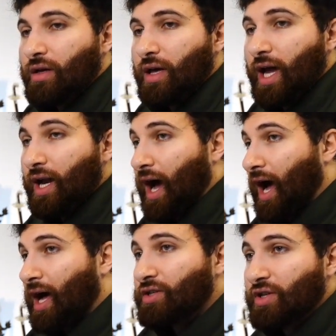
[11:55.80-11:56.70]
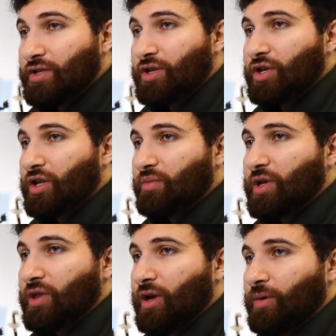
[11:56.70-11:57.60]
and Haas isn't going to
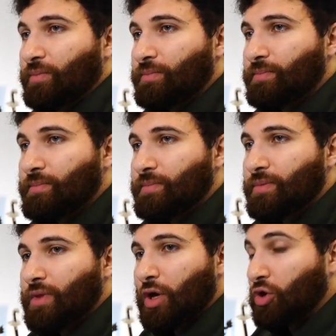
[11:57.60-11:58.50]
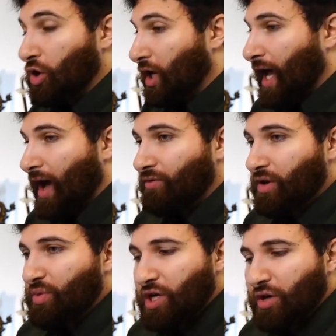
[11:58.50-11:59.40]
be there. You're going to have
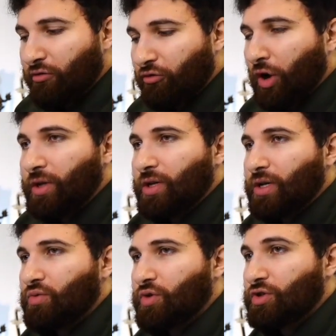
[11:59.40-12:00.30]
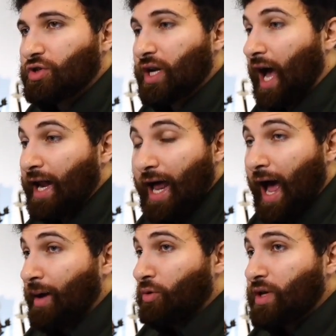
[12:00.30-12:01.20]
to be confronted with, and
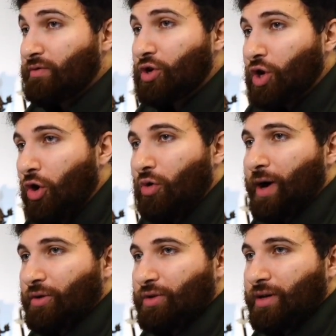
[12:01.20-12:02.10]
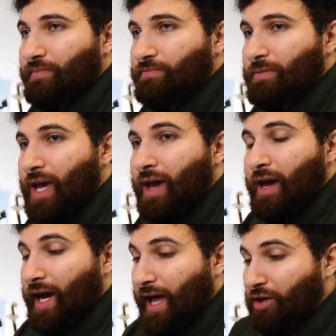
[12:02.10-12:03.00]
I don't even know about them.
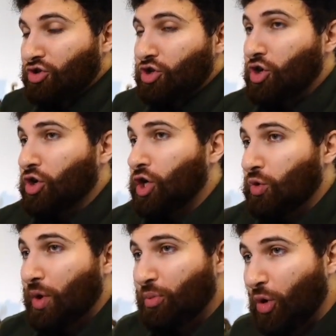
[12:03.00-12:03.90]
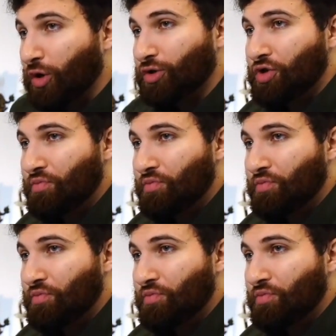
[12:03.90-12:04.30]
And actually, you're going to report to